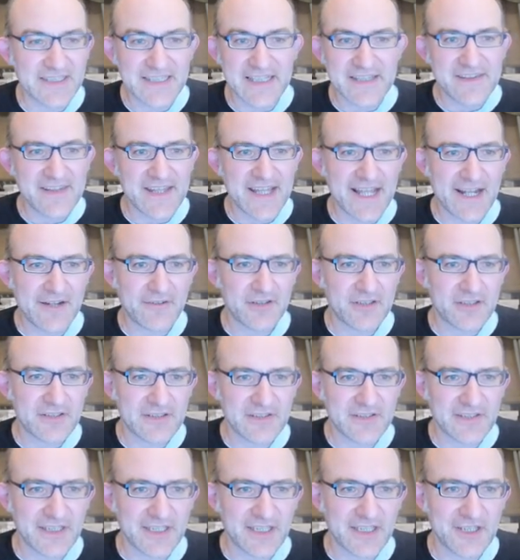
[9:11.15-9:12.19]
in there,
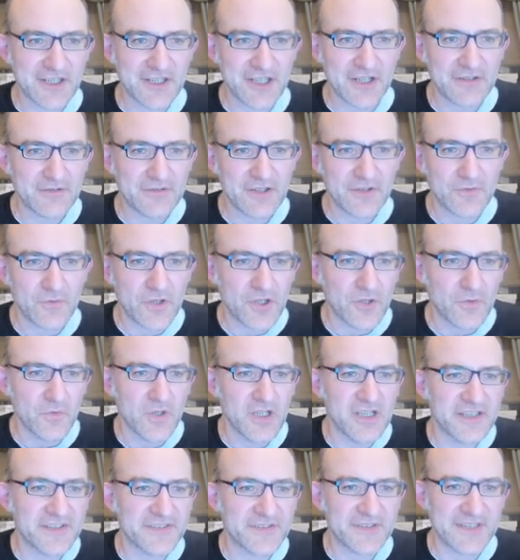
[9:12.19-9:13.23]
and you're
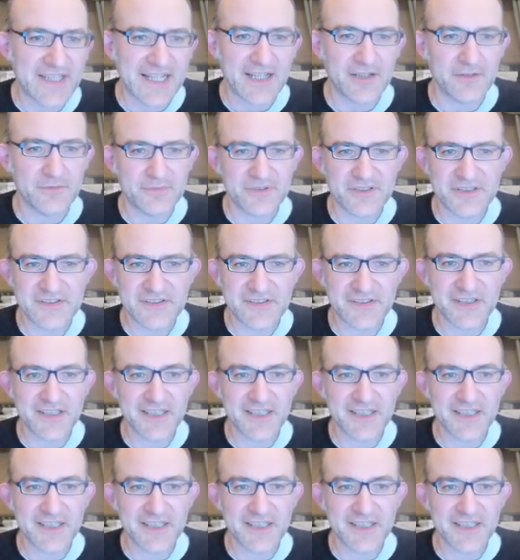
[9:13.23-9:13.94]
worse now, but